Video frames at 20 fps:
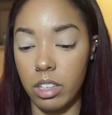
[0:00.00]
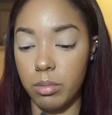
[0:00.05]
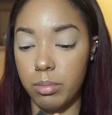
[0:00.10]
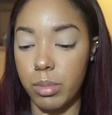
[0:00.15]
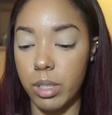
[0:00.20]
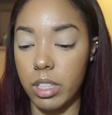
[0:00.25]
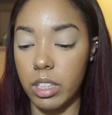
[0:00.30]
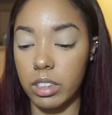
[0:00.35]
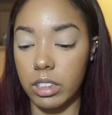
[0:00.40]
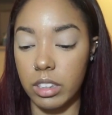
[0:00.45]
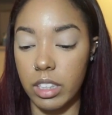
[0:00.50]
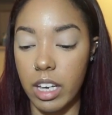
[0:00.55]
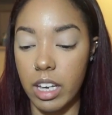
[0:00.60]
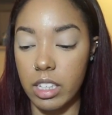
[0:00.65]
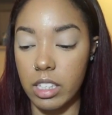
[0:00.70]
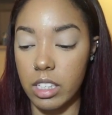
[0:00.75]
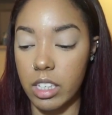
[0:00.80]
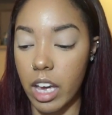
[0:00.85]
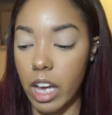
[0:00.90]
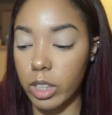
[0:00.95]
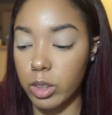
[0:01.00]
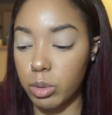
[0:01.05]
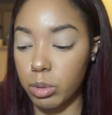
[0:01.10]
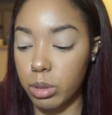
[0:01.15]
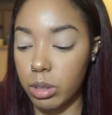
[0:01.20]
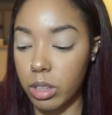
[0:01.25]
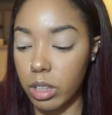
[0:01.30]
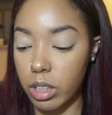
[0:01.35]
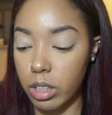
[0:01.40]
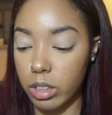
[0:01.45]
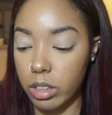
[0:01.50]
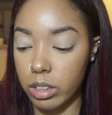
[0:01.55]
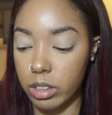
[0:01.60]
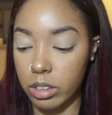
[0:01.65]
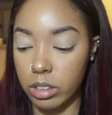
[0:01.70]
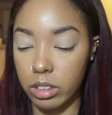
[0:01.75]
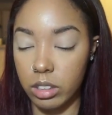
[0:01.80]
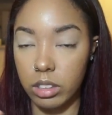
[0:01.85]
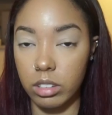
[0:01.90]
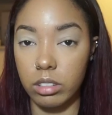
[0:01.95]
because it has natural
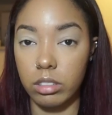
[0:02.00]
colors,